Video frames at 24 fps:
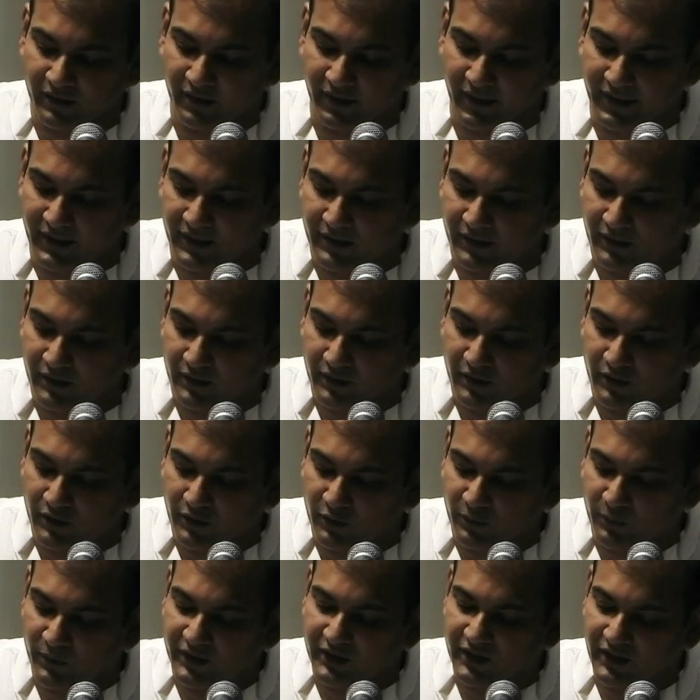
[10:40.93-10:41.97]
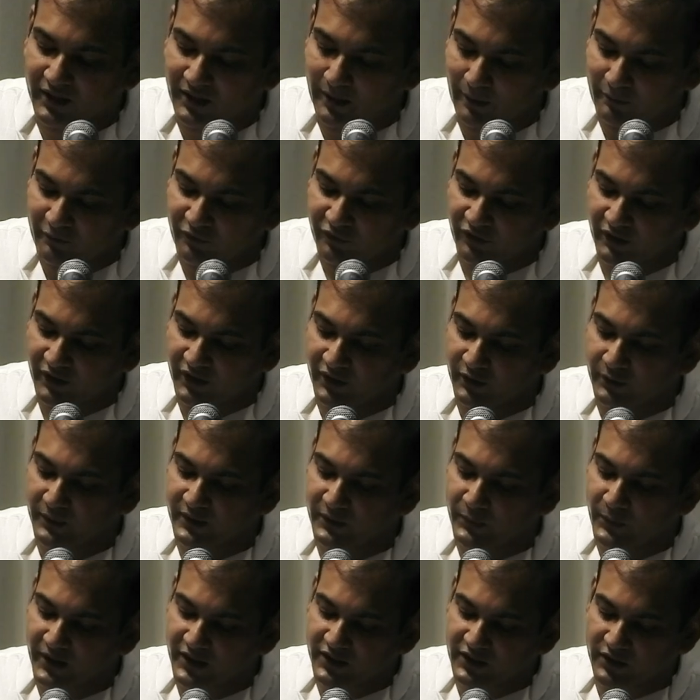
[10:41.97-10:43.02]
right? With the comfort
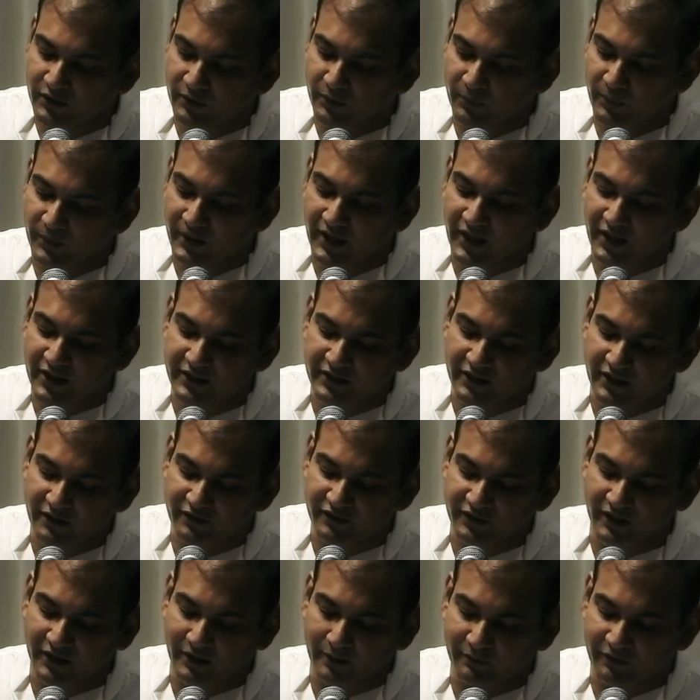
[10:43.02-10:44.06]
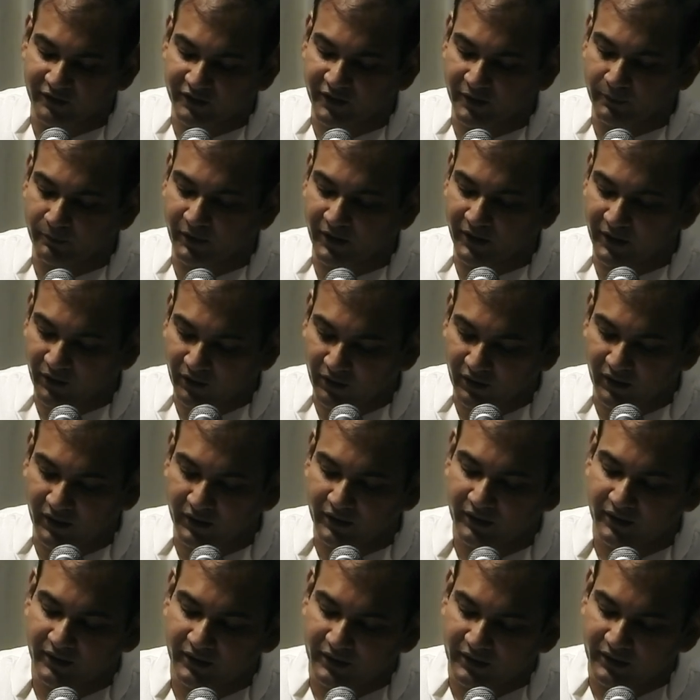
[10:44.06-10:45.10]
with which we ourselves are comforted by
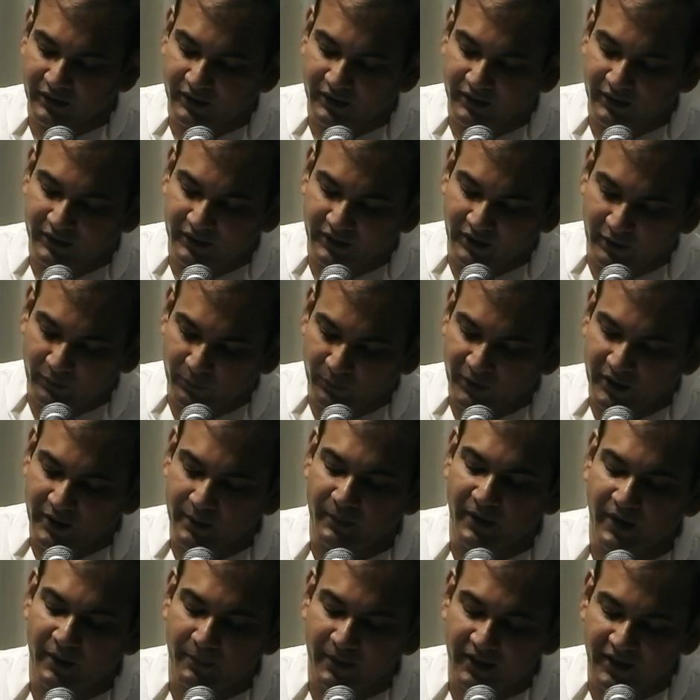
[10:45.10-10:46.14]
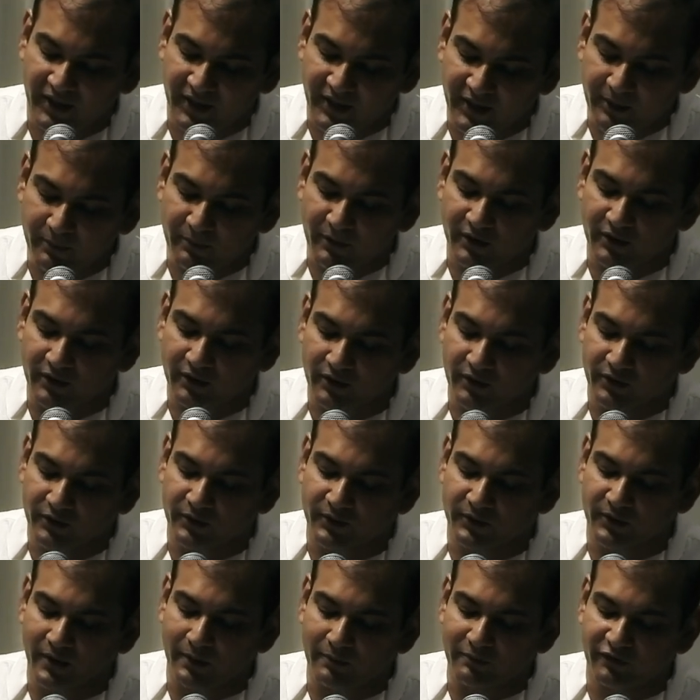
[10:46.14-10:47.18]
God, that we may be able
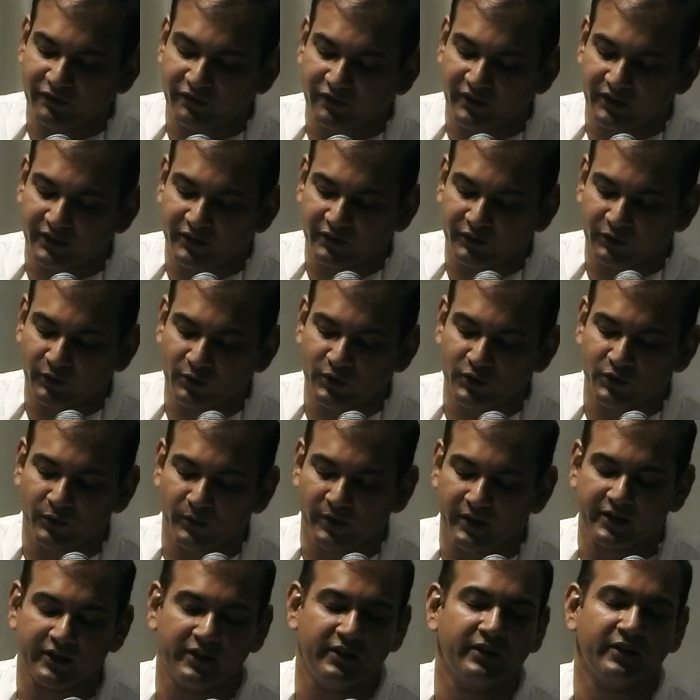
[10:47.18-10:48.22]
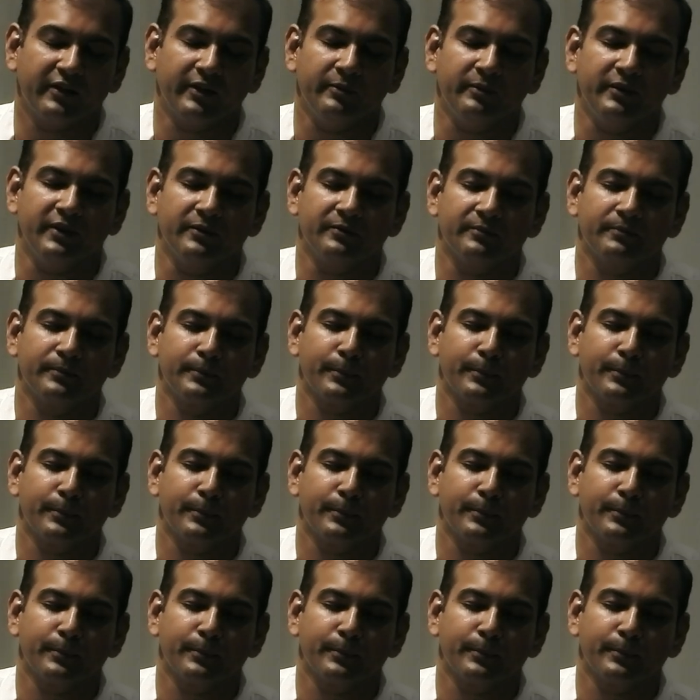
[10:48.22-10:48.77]
to comfort those who are in trouble.